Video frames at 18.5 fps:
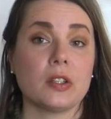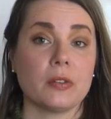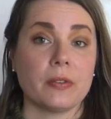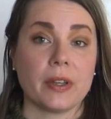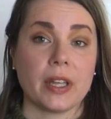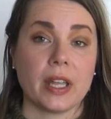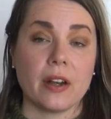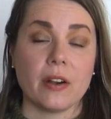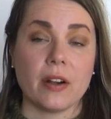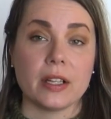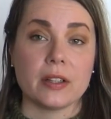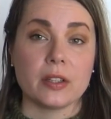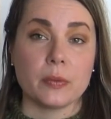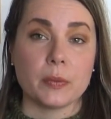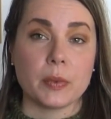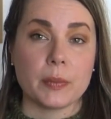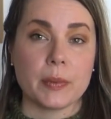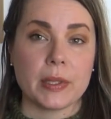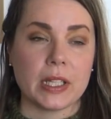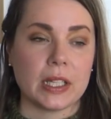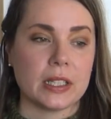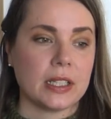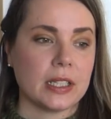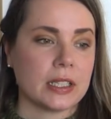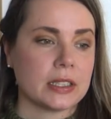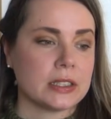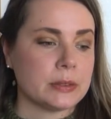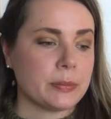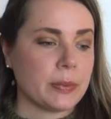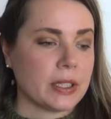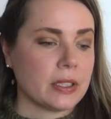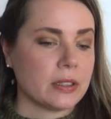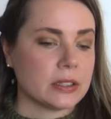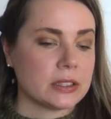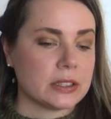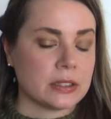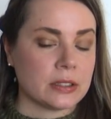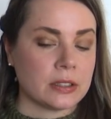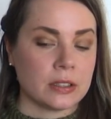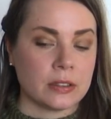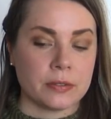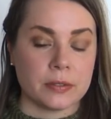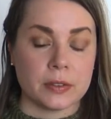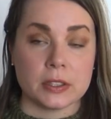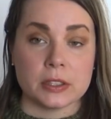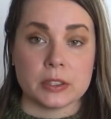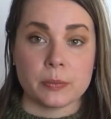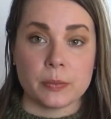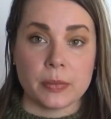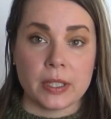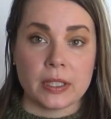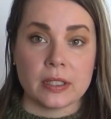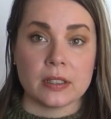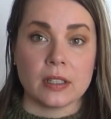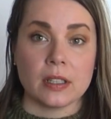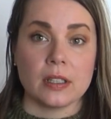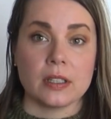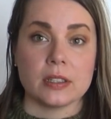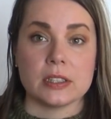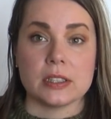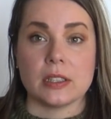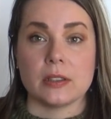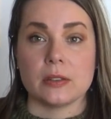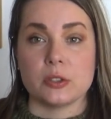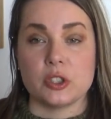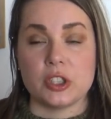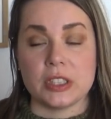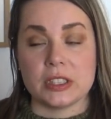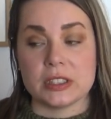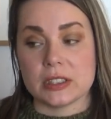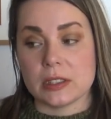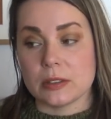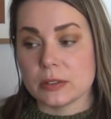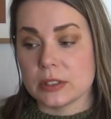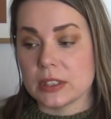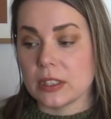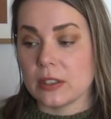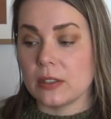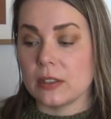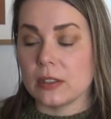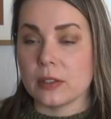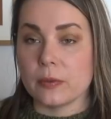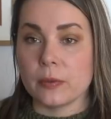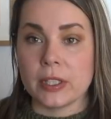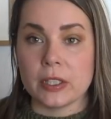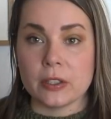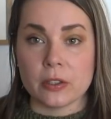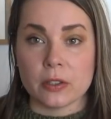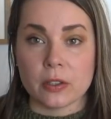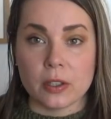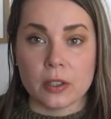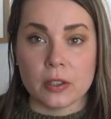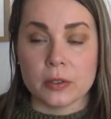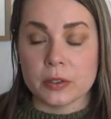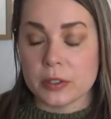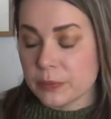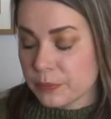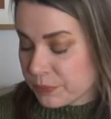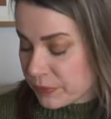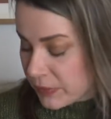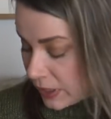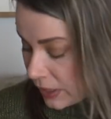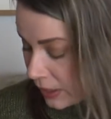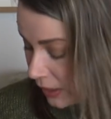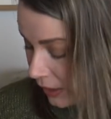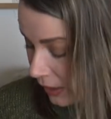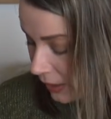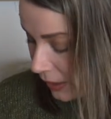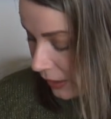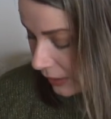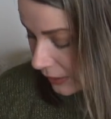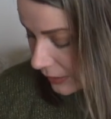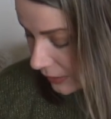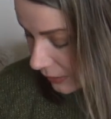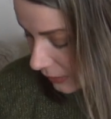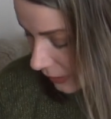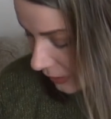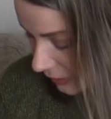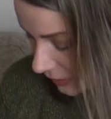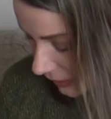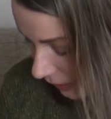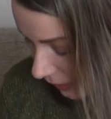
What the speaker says: of hair at the moment. I think it's because of the spring, so she's losing all the winter coat. So there's